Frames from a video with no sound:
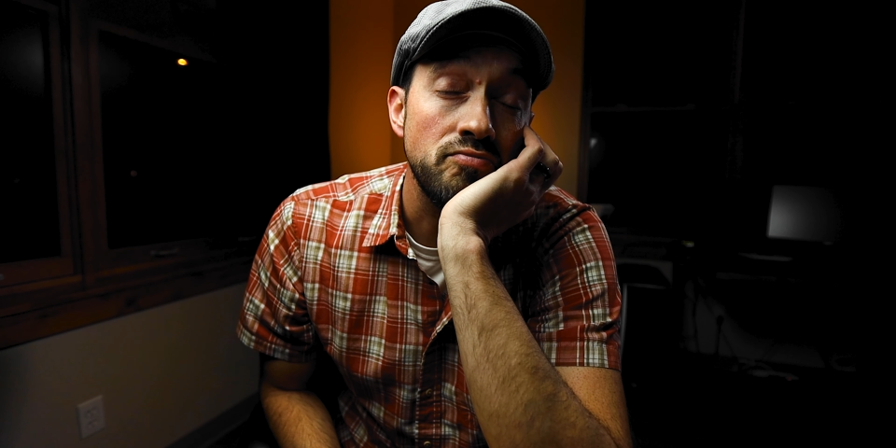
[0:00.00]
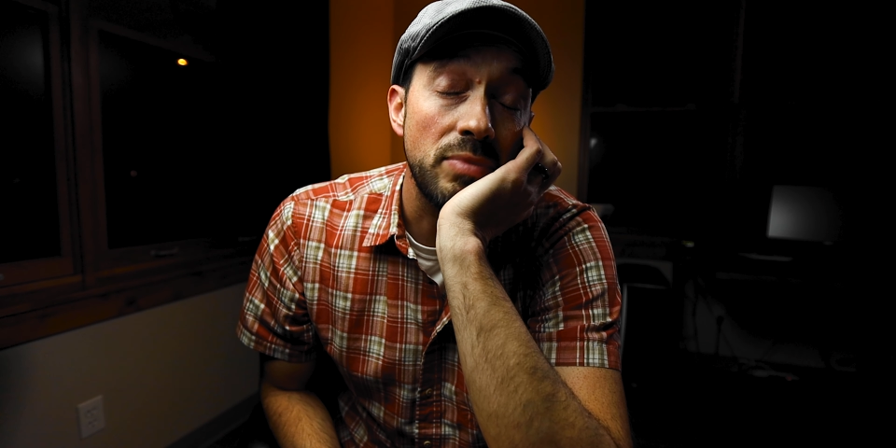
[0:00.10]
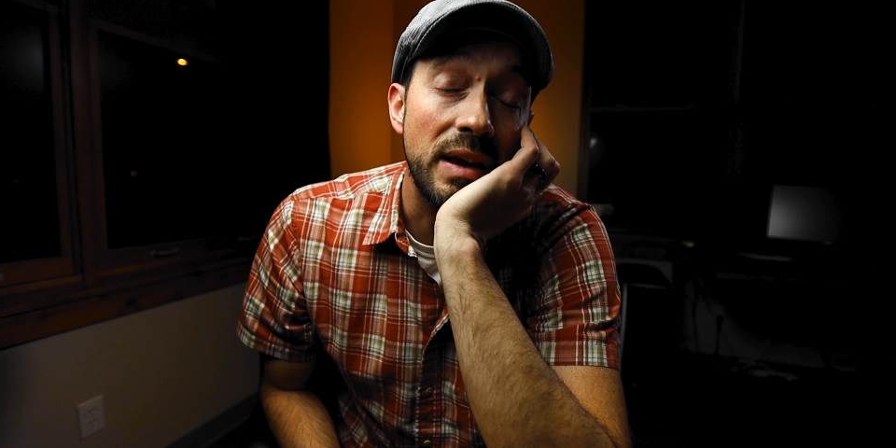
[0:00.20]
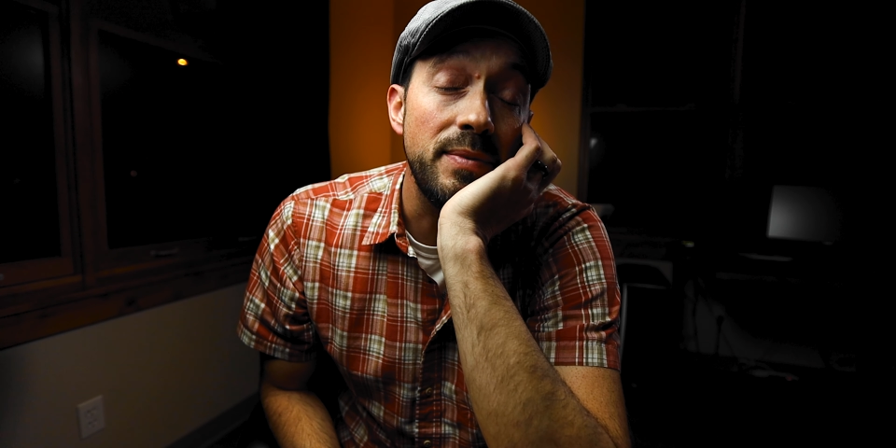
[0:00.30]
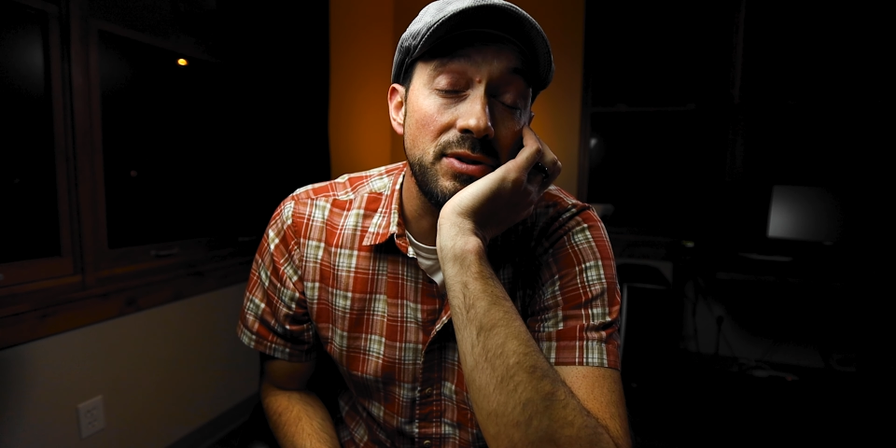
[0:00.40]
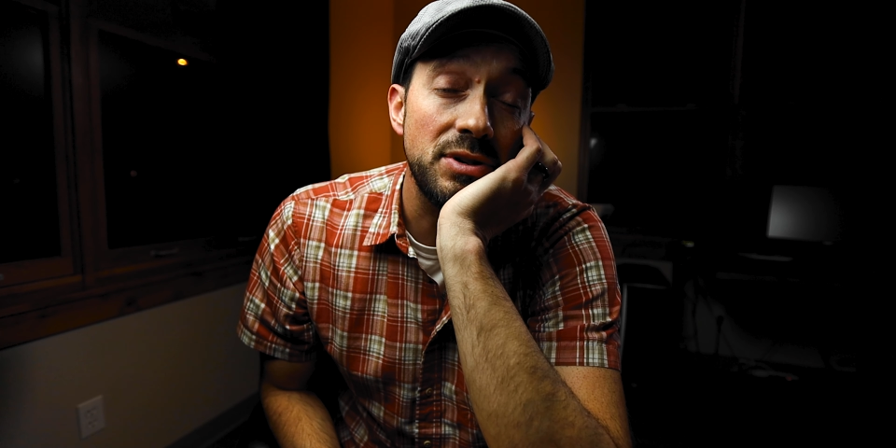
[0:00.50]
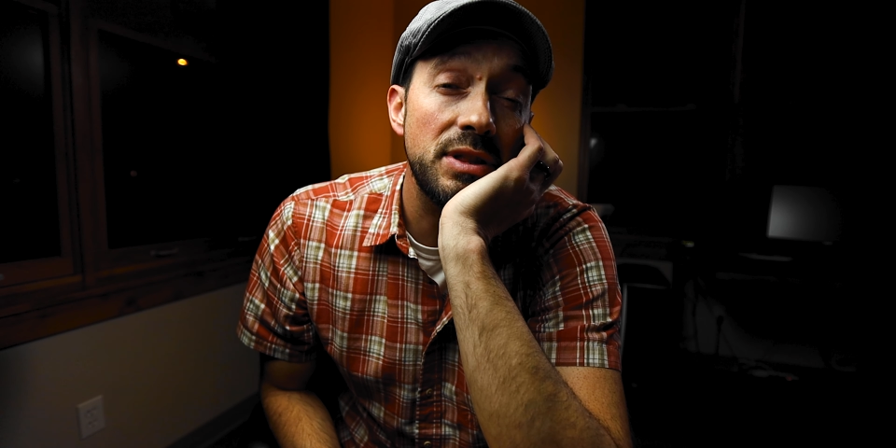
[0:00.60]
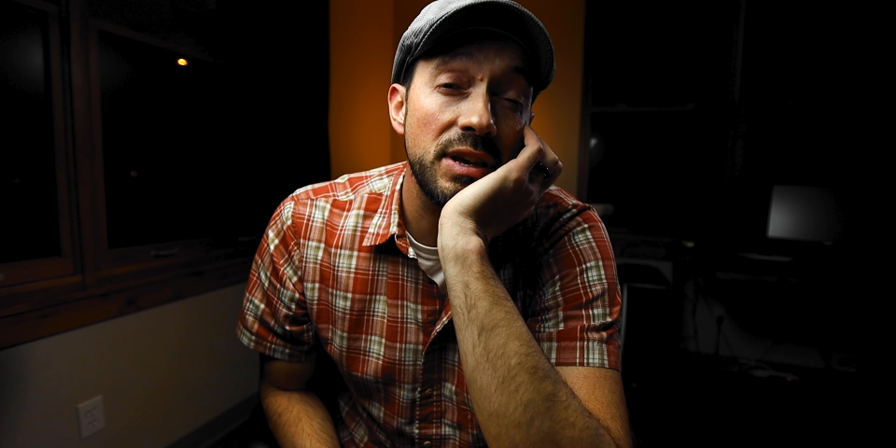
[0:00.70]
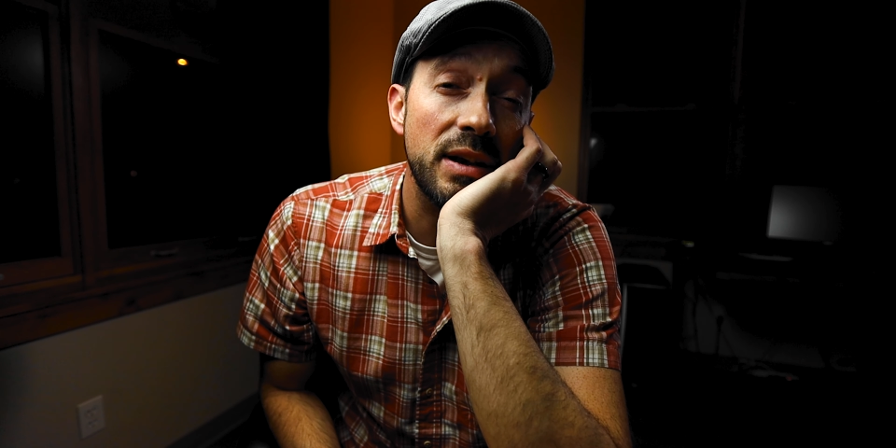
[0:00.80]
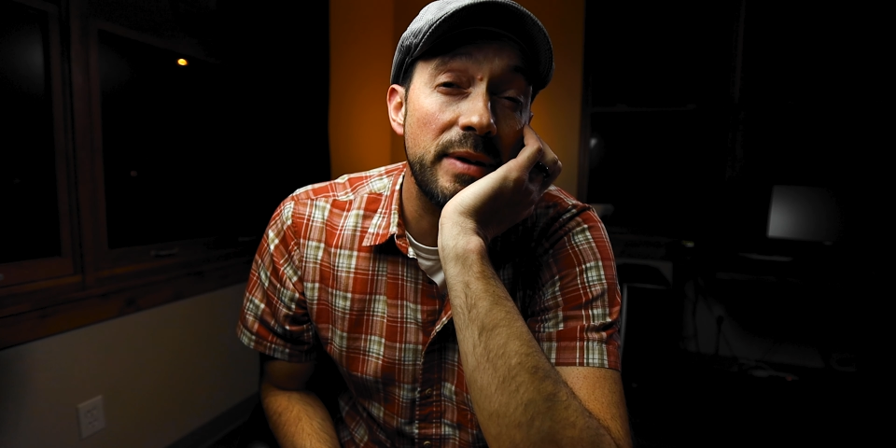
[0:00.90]
maybe you
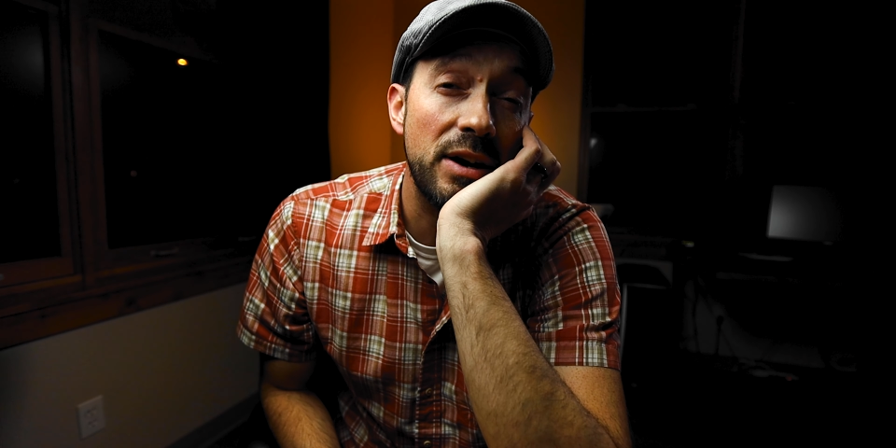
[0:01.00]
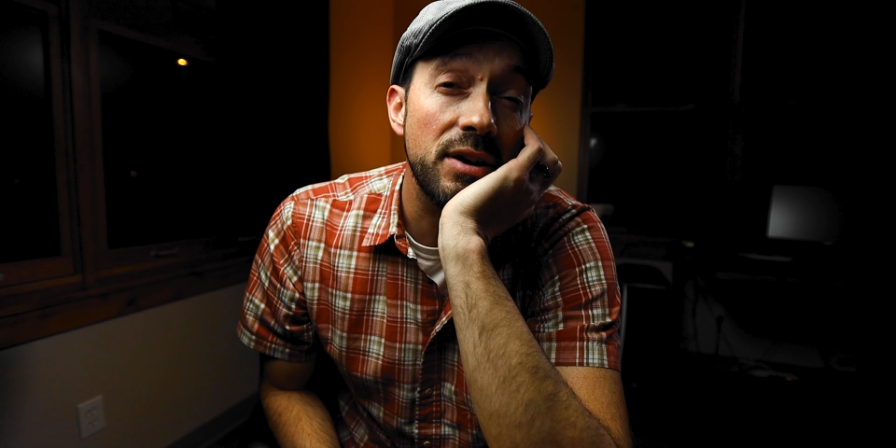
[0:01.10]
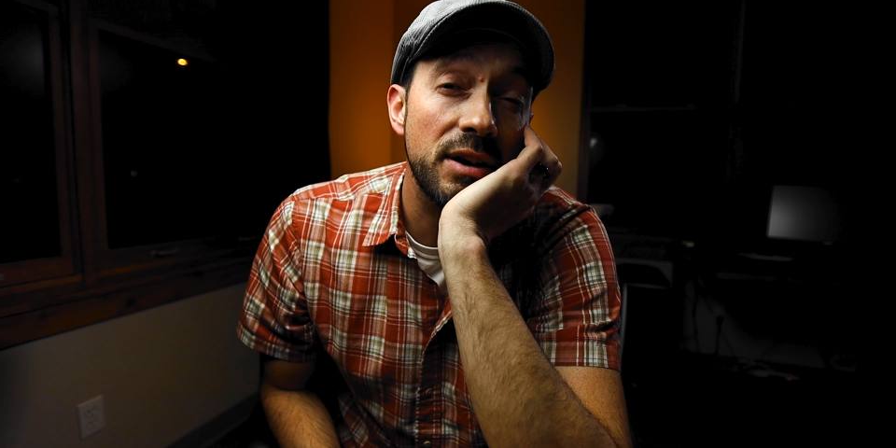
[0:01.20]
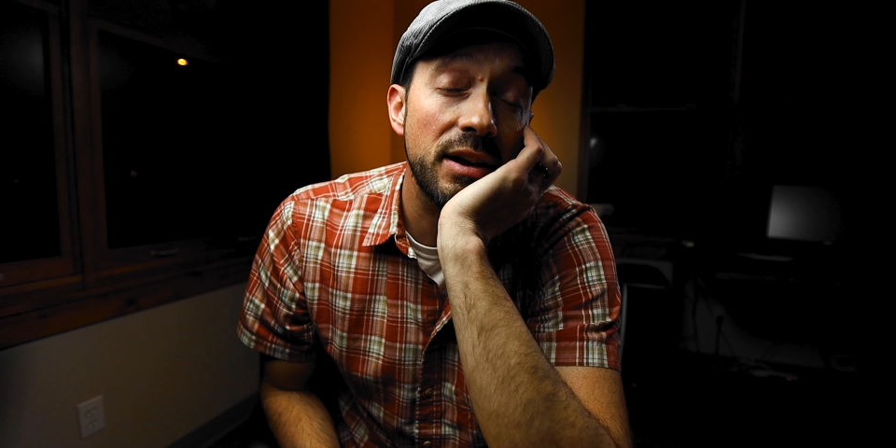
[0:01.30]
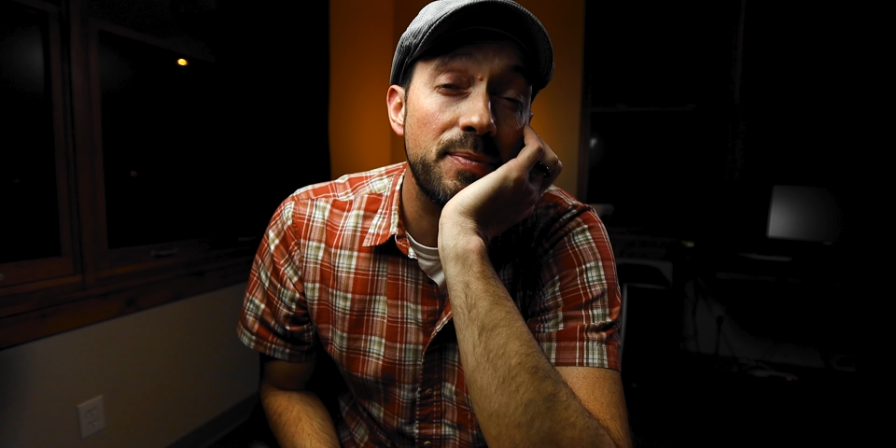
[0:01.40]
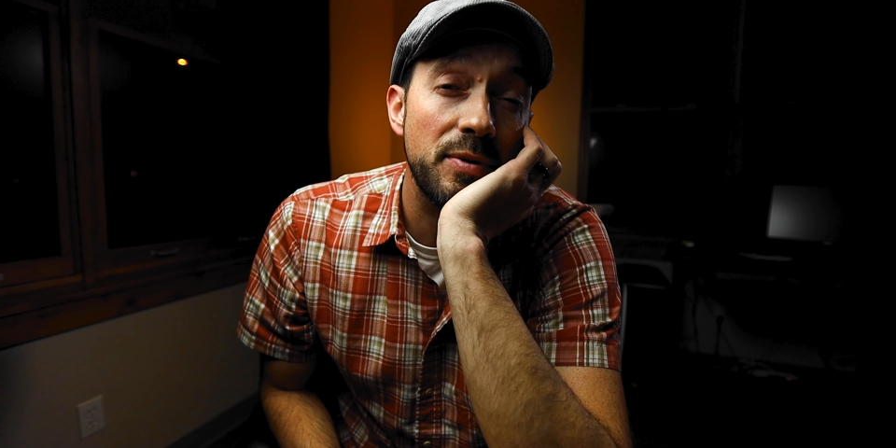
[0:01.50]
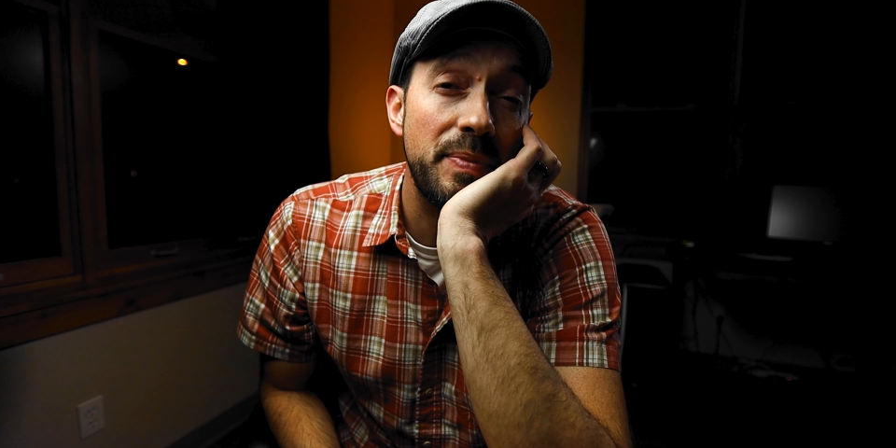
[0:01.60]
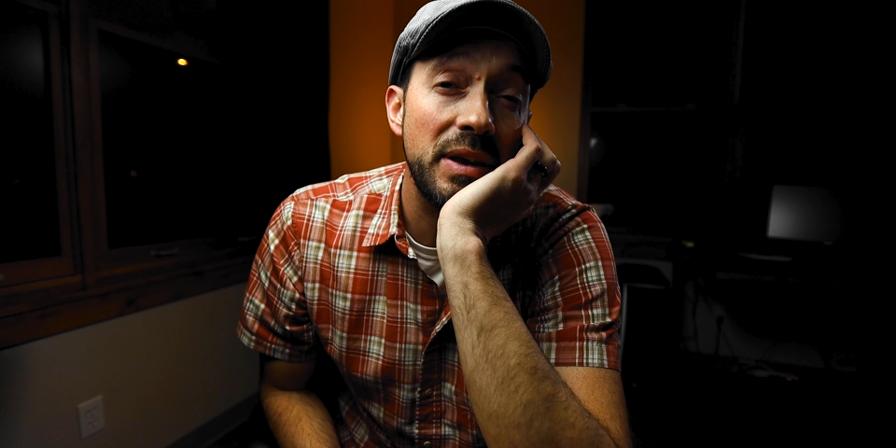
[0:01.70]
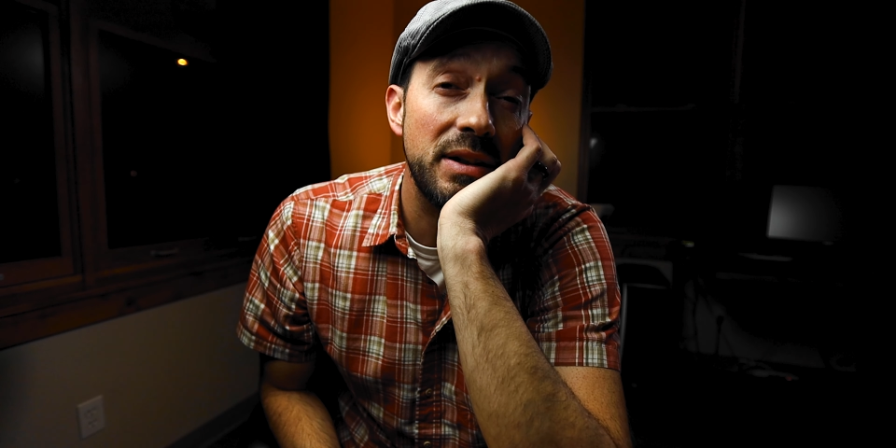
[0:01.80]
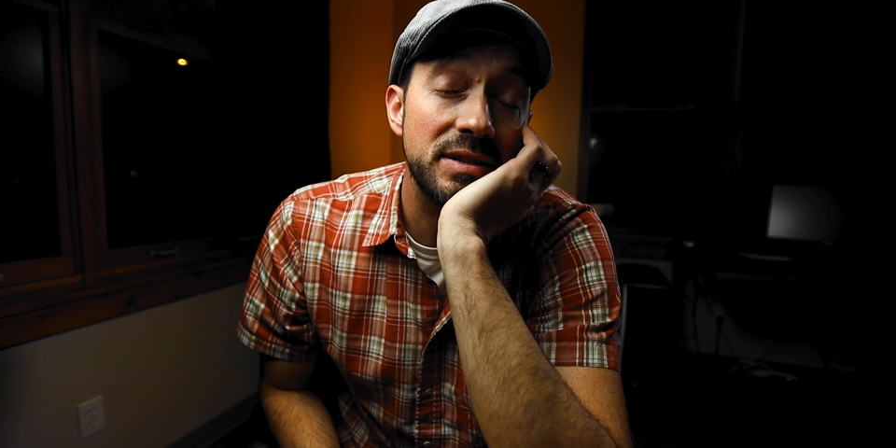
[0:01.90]
should think about hooking up with Peak